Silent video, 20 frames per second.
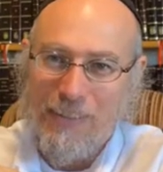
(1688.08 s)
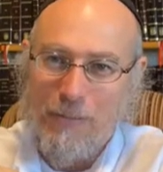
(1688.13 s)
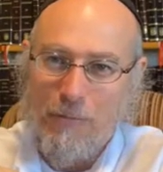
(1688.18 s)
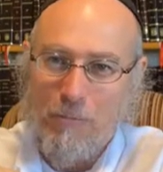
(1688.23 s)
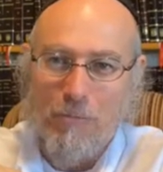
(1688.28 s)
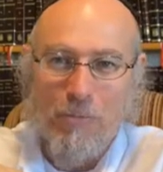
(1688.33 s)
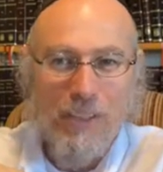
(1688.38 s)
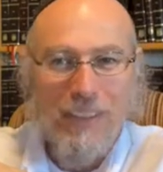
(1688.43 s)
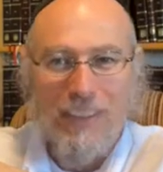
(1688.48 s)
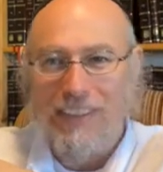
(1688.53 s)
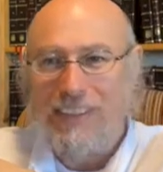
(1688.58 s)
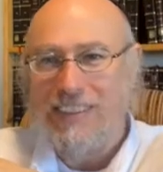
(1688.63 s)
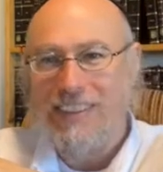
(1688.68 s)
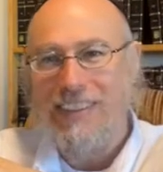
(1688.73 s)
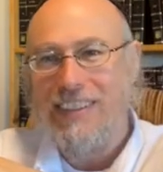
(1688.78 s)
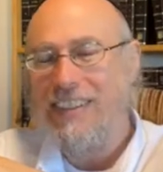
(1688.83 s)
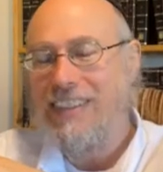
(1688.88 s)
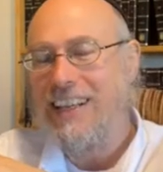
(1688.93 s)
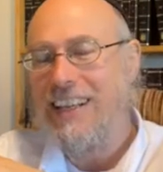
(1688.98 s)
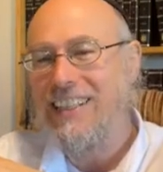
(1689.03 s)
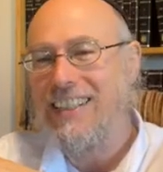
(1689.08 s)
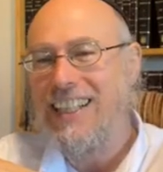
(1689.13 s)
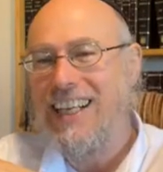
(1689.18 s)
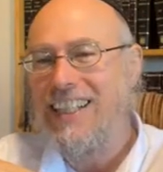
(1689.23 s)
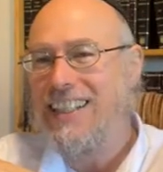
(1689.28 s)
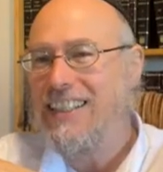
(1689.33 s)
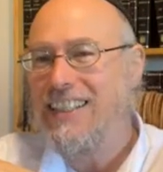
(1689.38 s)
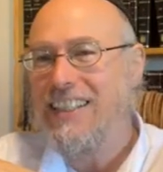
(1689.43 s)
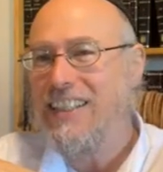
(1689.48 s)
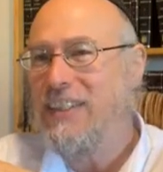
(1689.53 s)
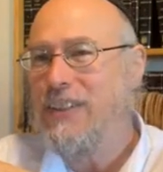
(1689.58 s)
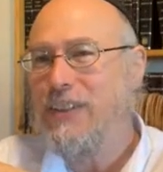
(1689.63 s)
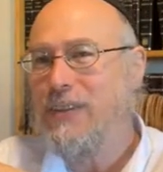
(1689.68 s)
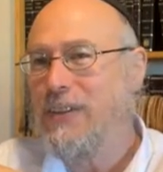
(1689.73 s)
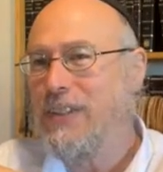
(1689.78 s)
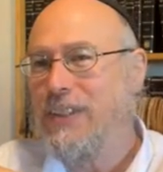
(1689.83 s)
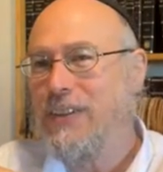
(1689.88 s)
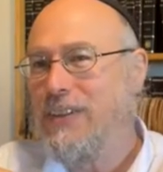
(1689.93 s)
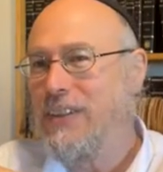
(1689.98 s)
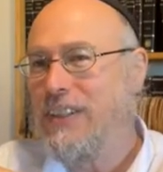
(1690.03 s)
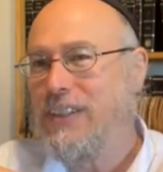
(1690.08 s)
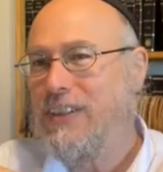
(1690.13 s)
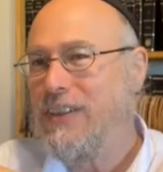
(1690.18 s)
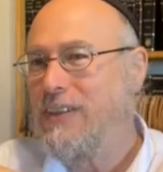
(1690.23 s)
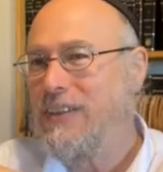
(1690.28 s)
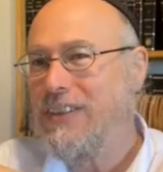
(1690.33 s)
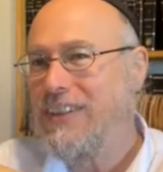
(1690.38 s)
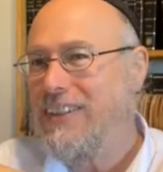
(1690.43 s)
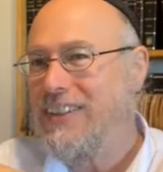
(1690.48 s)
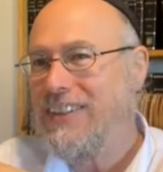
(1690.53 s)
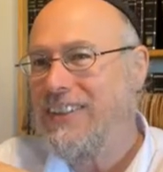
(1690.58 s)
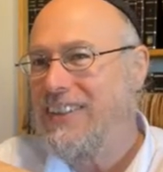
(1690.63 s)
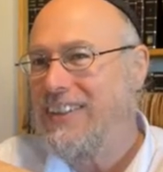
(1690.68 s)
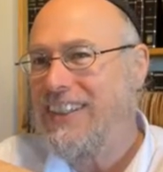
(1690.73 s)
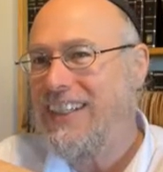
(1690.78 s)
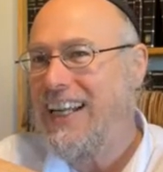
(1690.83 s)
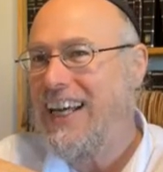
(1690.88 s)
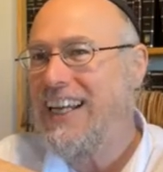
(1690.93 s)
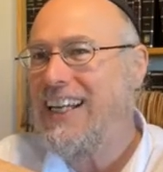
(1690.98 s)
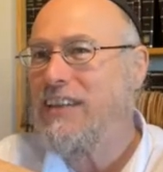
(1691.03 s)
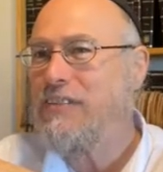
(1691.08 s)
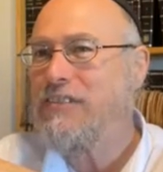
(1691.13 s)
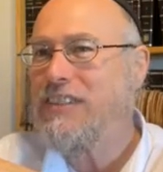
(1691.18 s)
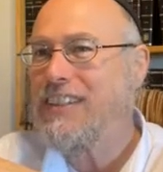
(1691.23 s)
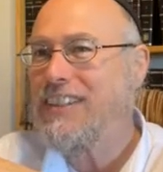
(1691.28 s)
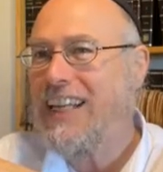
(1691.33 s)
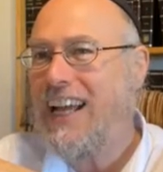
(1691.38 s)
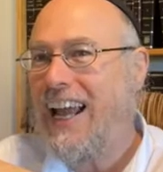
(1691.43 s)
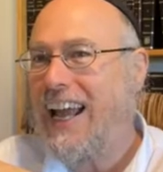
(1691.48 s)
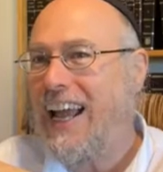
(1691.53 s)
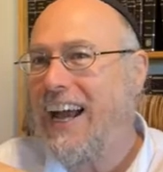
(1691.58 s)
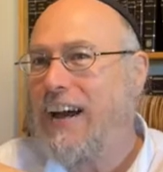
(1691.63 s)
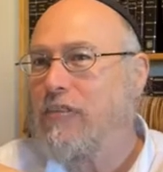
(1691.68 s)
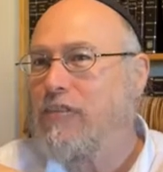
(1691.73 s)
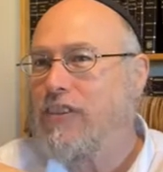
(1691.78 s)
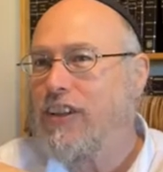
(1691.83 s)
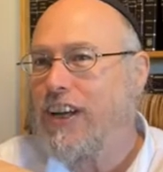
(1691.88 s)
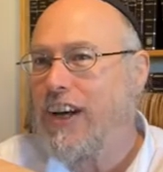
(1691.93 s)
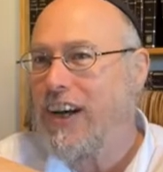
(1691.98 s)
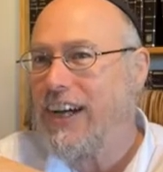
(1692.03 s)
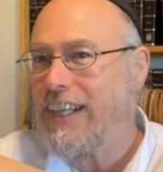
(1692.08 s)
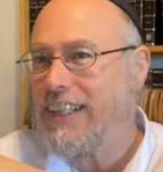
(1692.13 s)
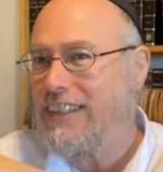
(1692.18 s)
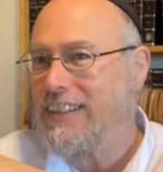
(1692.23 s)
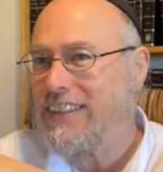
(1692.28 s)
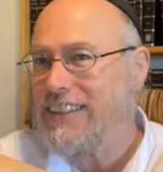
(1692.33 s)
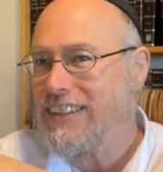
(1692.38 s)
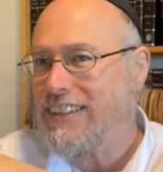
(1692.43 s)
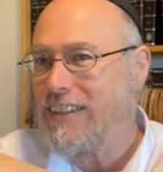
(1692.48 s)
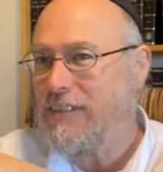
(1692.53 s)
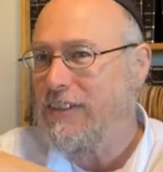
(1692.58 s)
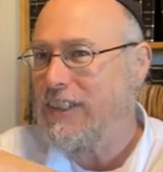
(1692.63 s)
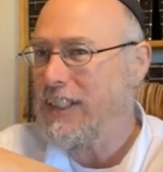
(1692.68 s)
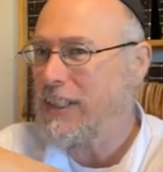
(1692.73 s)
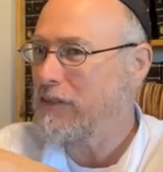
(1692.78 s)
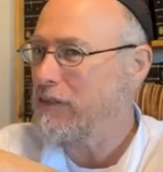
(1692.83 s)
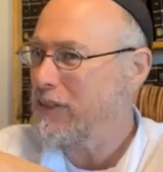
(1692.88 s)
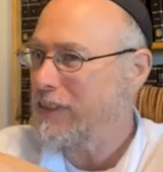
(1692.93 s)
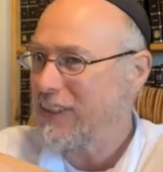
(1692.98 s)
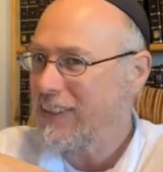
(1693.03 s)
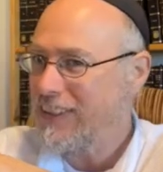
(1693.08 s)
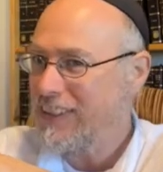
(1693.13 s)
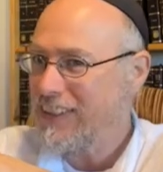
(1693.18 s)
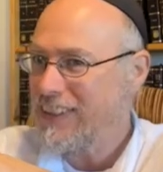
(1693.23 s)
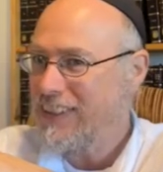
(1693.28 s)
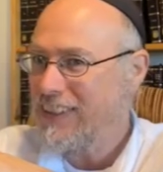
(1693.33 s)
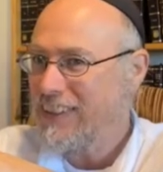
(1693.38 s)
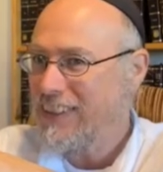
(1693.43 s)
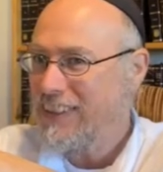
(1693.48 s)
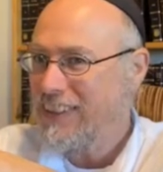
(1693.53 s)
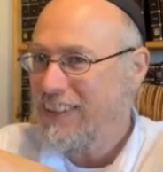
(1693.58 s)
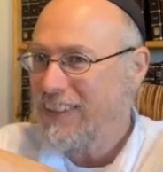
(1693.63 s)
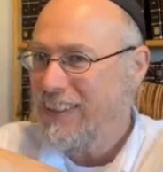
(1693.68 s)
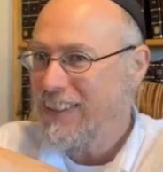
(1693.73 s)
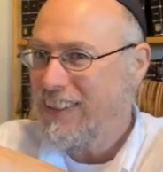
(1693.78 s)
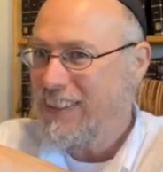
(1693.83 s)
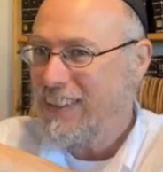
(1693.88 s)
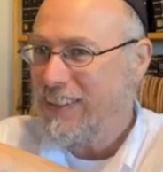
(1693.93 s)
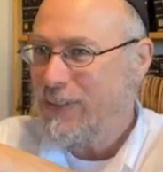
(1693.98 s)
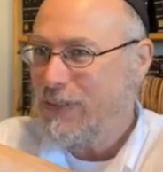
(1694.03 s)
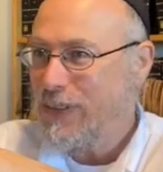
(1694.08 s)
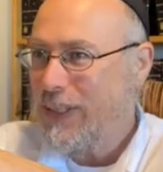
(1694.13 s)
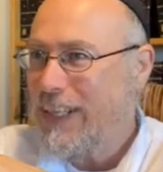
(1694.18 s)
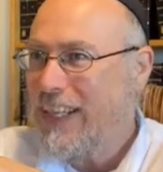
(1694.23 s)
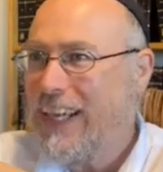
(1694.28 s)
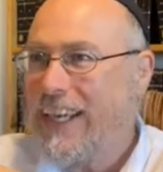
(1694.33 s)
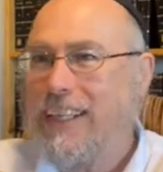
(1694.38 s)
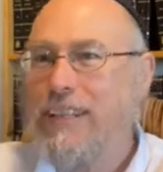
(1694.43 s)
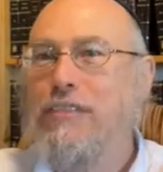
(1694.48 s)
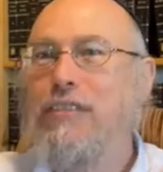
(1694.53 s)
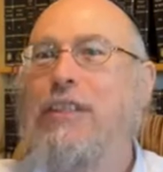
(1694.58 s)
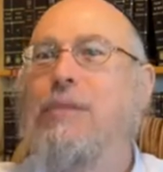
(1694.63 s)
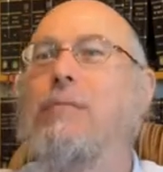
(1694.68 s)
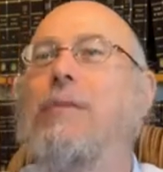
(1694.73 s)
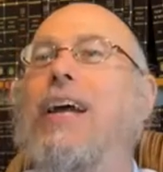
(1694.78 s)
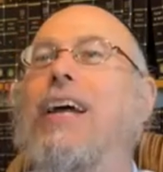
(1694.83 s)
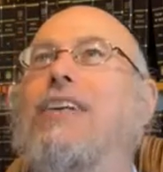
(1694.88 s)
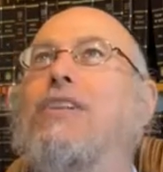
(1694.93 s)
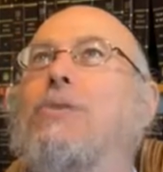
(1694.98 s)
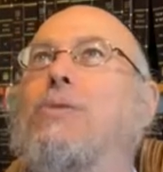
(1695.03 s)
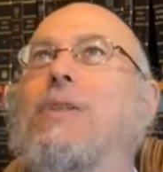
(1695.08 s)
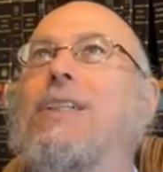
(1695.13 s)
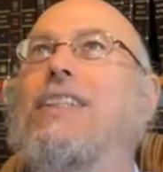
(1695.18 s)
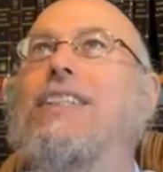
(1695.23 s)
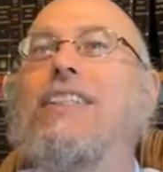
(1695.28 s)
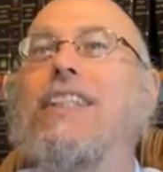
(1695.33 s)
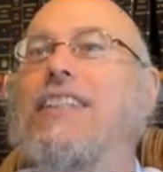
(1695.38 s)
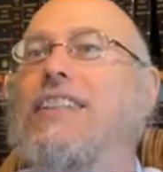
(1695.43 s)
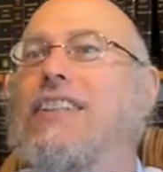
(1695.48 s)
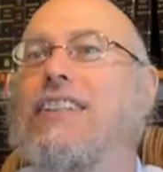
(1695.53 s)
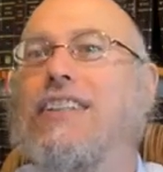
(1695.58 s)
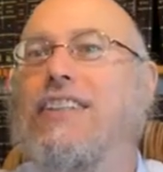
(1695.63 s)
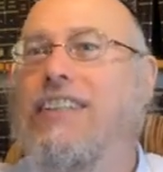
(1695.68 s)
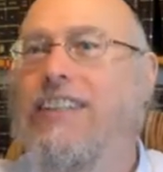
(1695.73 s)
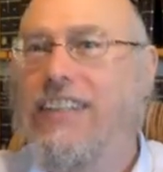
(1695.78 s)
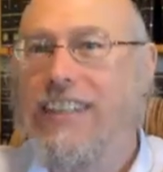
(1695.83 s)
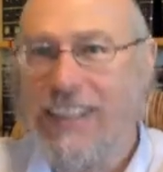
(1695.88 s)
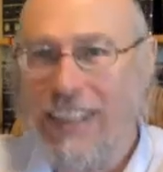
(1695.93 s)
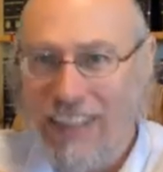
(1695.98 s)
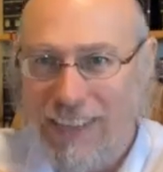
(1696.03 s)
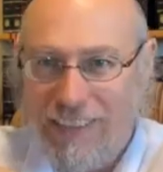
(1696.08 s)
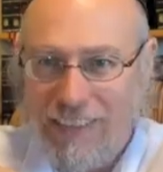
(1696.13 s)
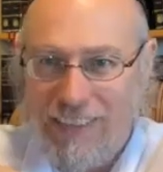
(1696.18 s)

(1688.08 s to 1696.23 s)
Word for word: But as high as they go, they only go not even to half the height of the Everest. So I can't even imagine what it's like to look at that.